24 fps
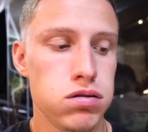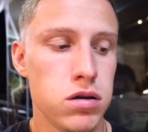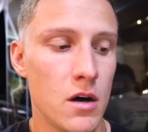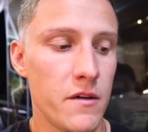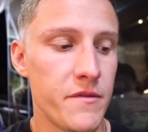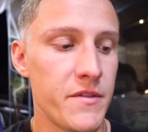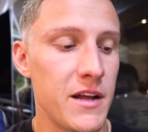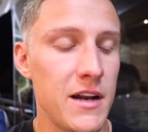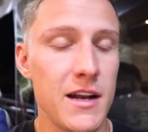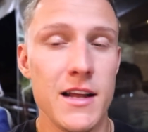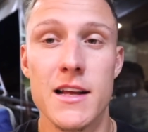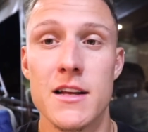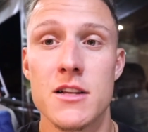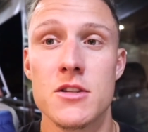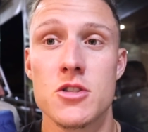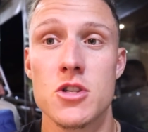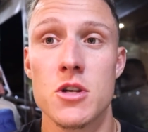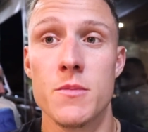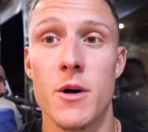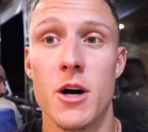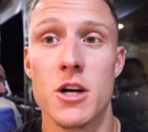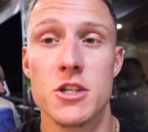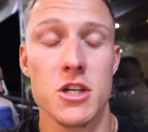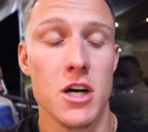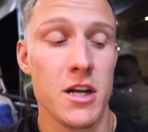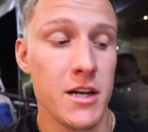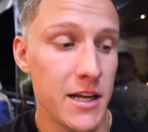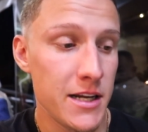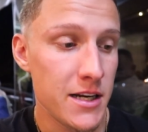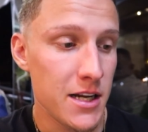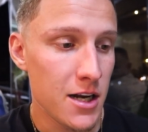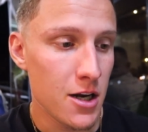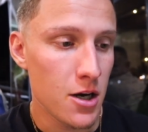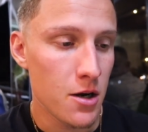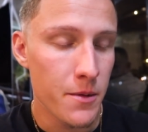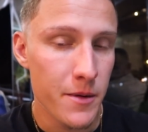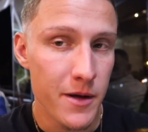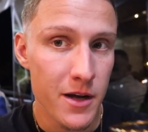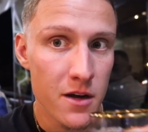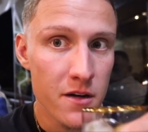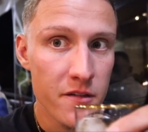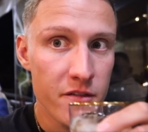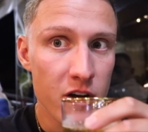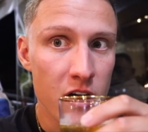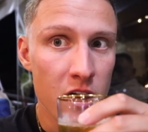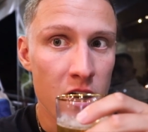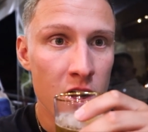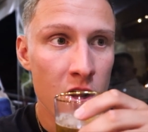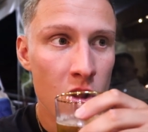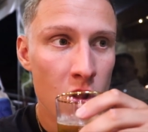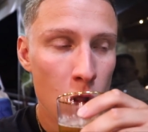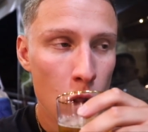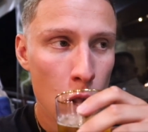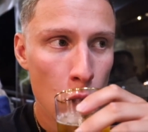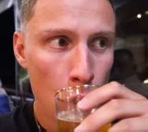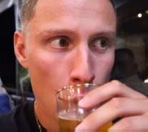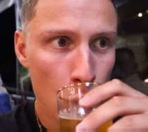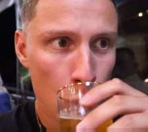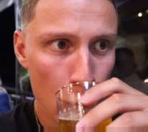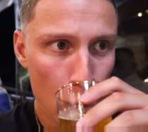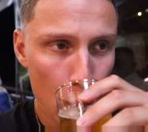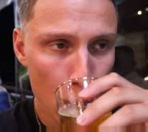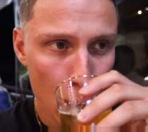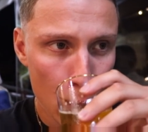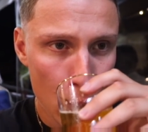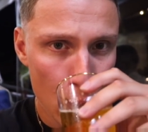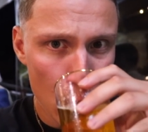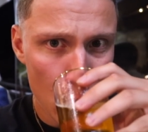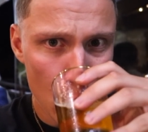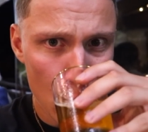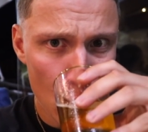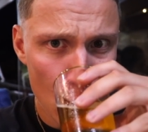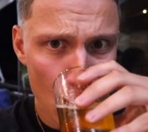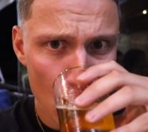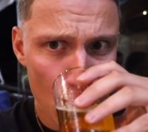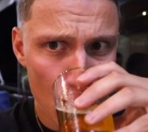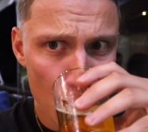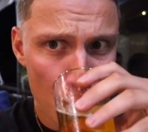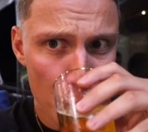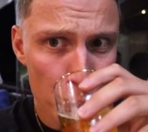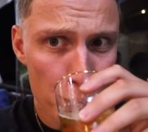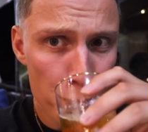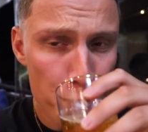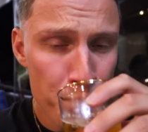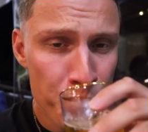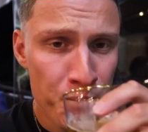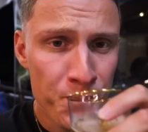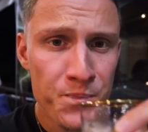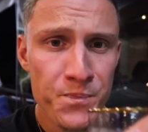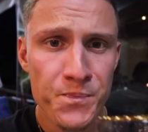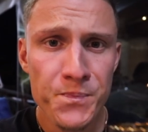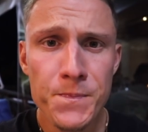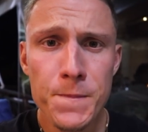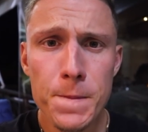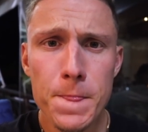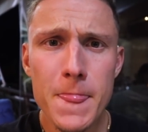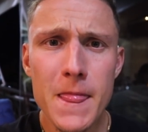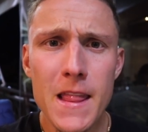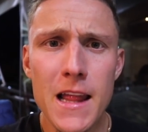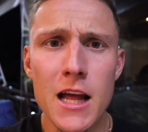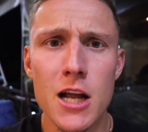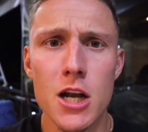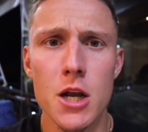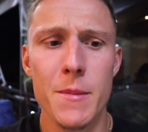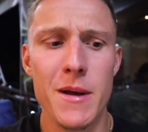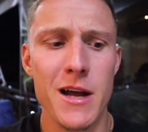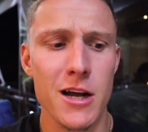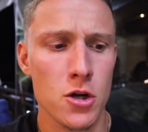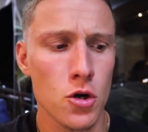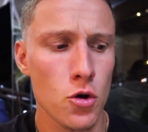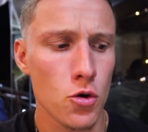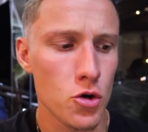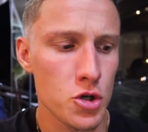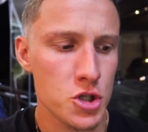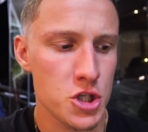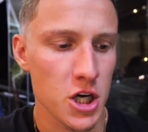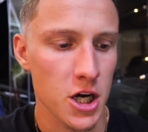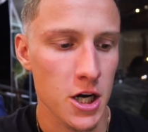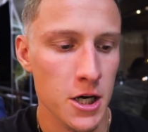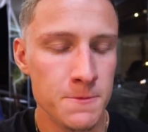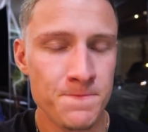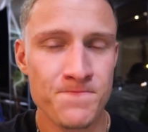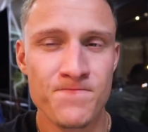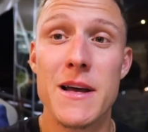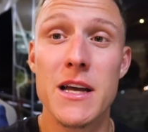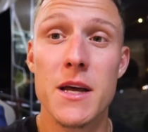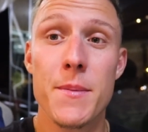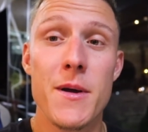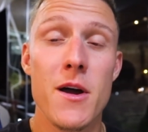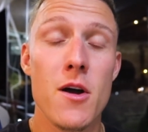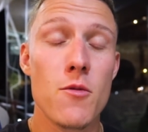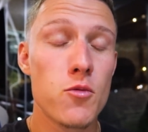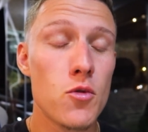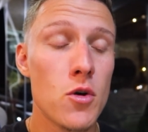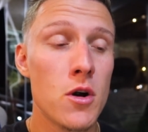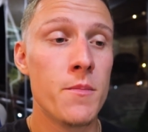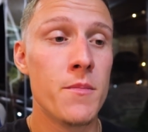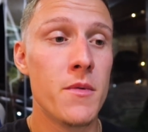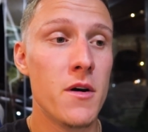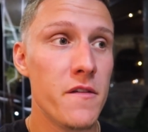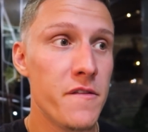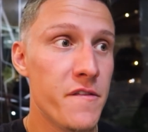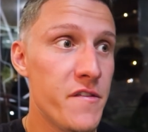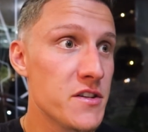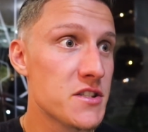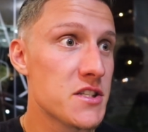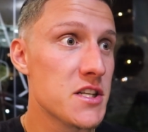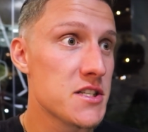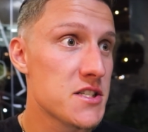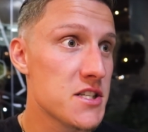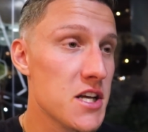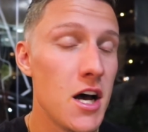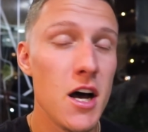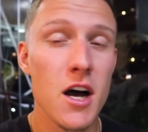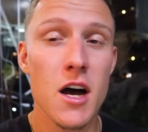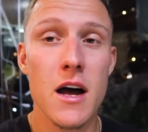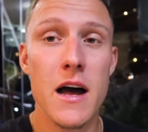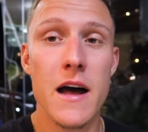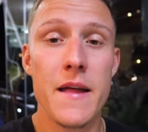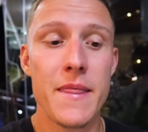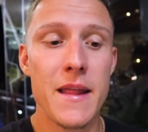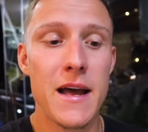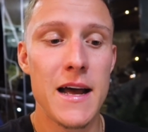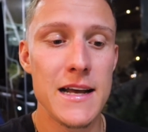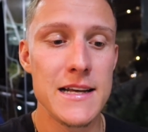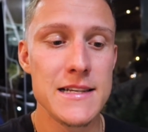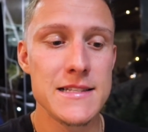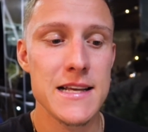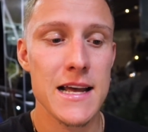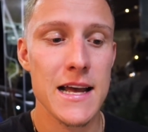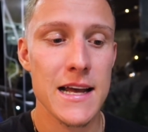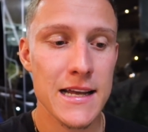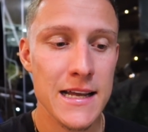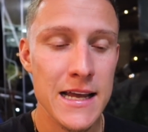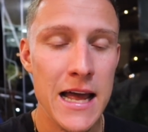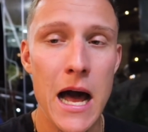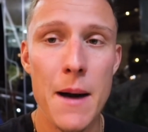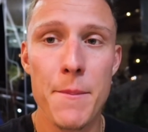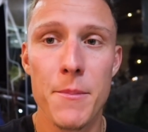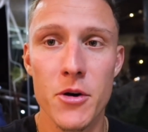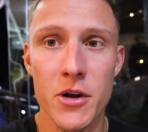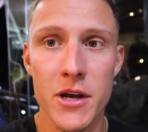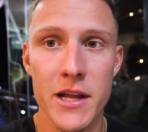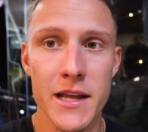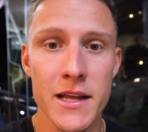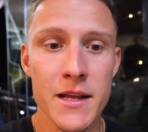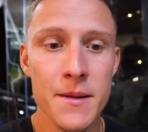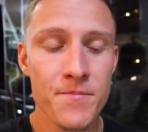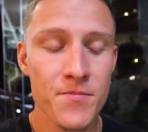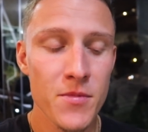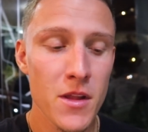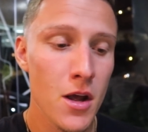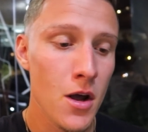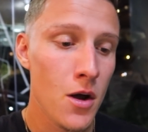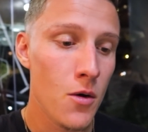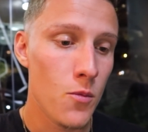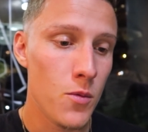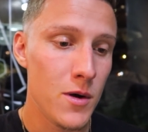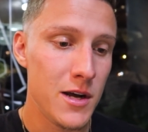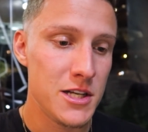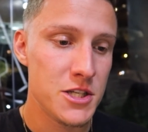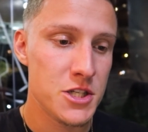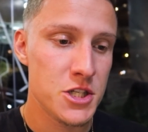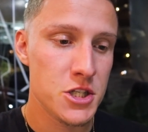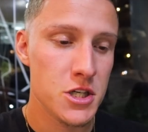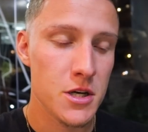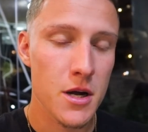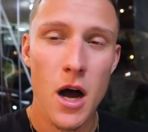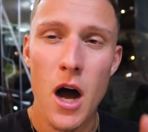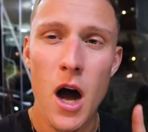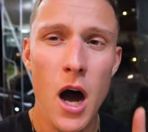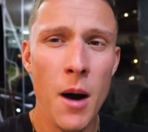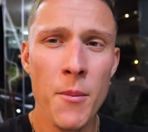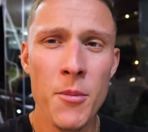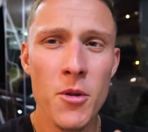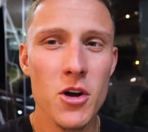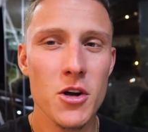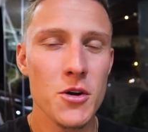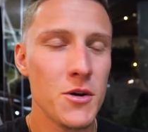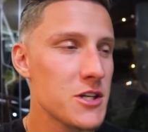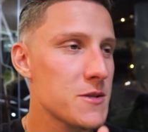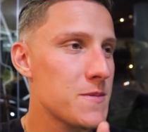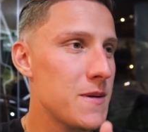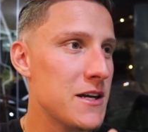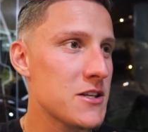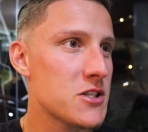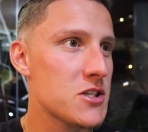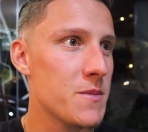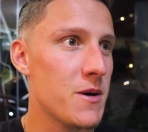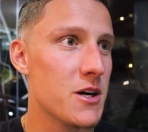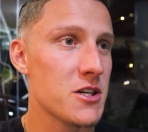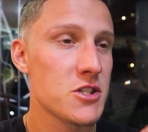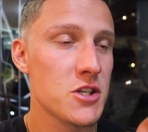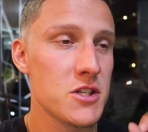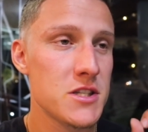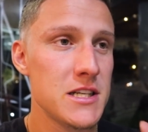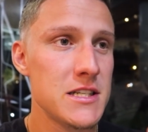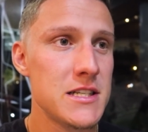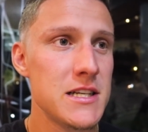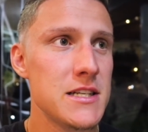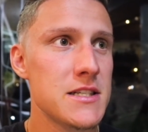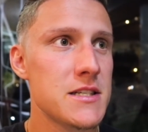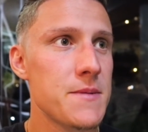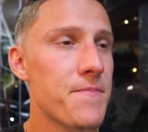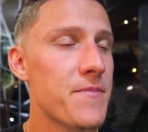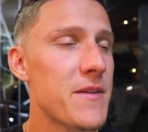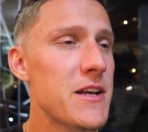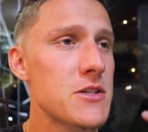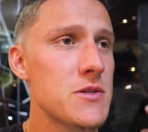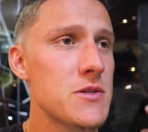I've nearly eaten too much. I need a little bit of kocha, make a bit of room for dessert, and that is kaboni, which I'm not going to explain too much because this is